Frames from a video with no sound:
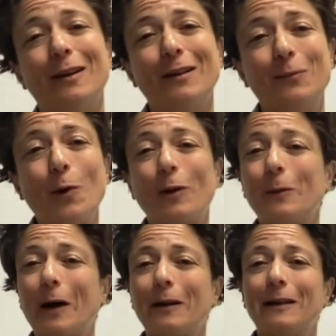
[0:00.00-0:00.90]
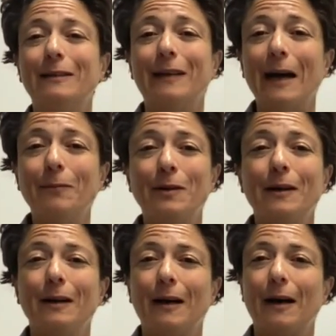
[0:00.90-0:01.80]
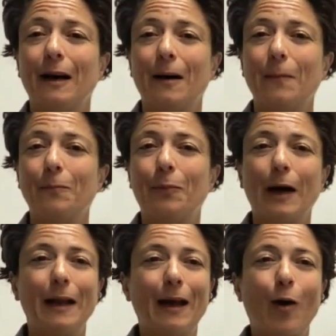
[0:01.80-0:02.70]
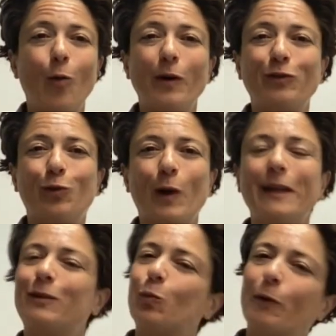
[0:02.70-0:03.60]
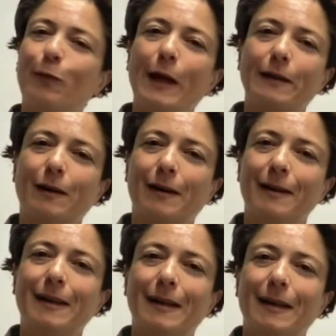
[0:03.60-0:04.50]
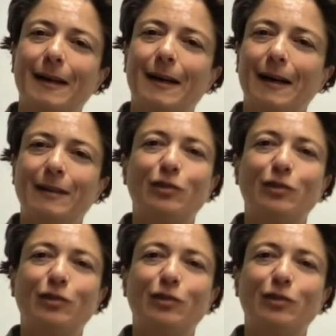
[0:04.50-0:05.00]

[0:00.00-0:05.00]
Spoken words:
spoken about in depth, but always great to reflect on and to